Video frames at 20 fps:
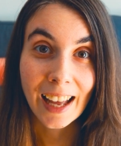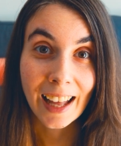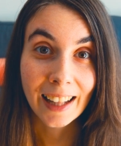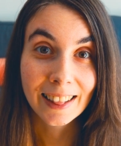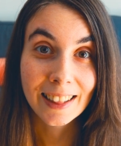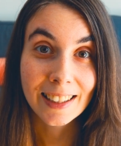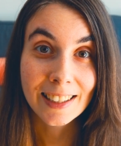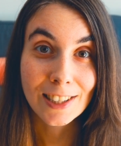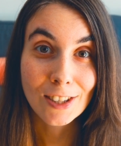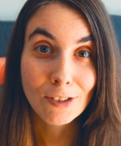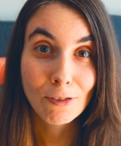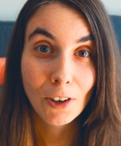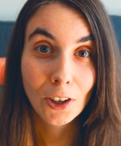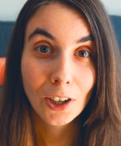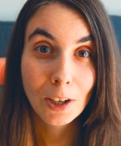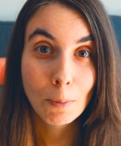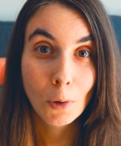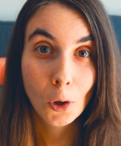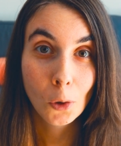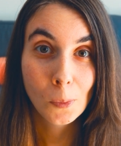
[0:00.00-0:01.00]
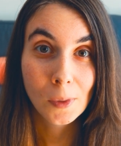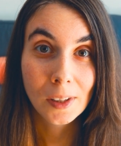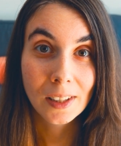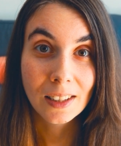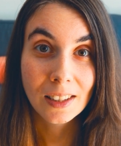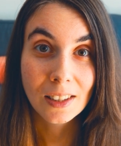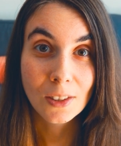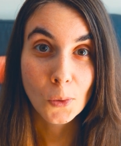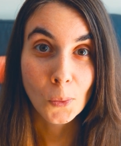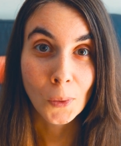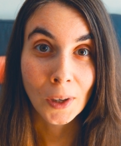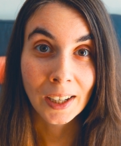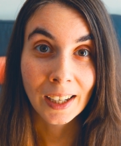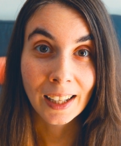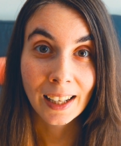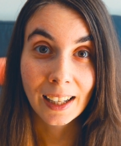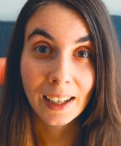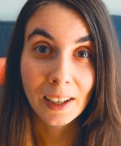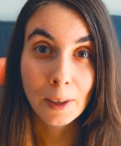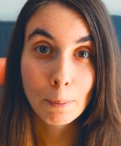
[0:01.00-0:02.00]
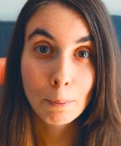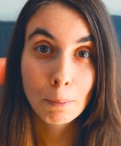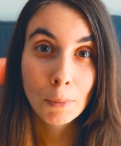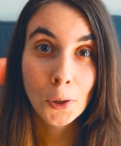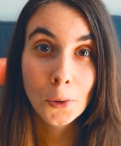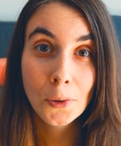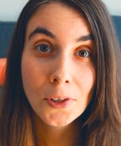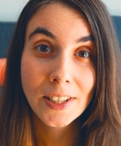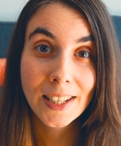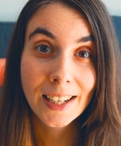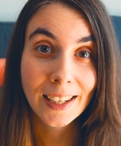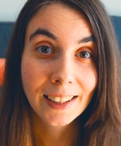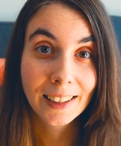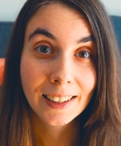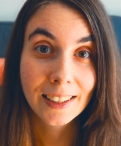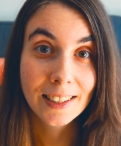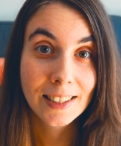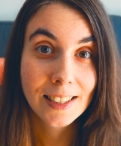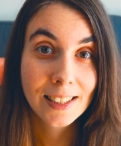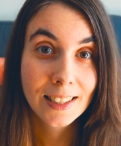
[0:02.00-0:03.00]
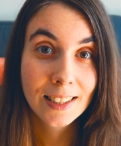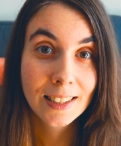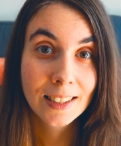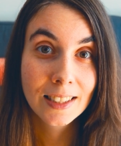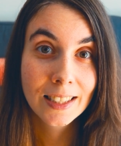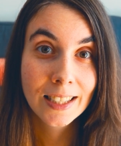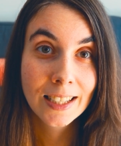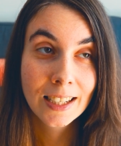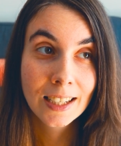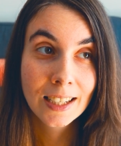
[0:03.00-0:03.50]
at this very moment while I'm posting this,